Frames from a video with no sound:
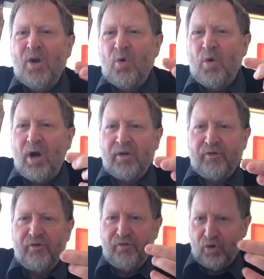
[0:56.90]
quite
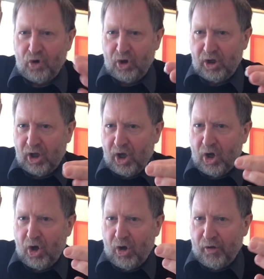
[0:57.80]
full
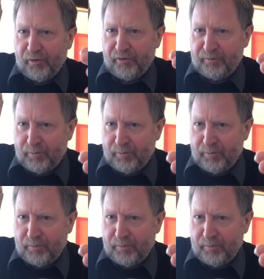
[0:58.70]
of